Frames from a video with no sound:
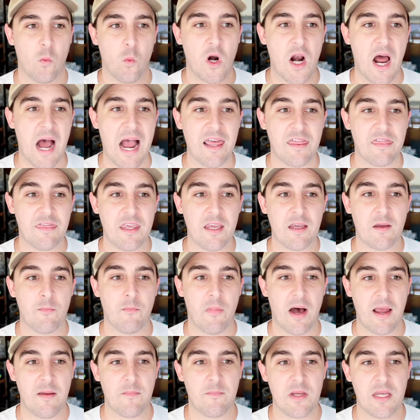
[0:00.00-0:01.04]
What I think
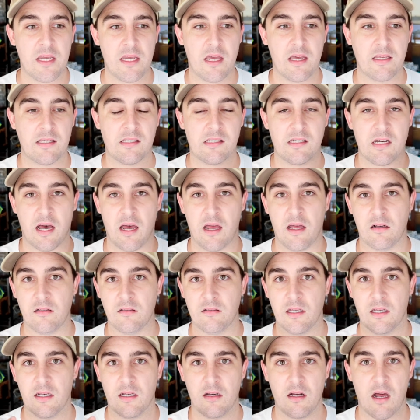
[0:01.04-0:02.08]
might be a style
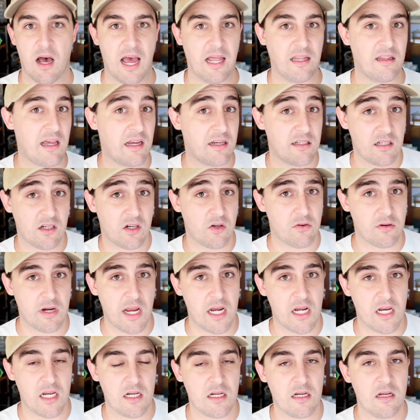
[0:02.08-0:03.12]
that I like to
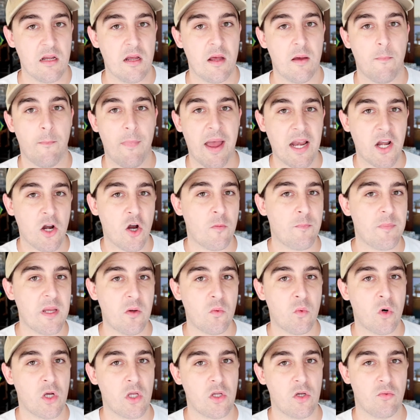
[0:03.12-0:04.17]
create in may not be
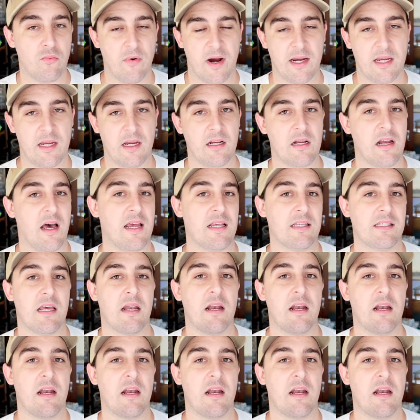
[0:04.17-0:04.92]
what you recognize,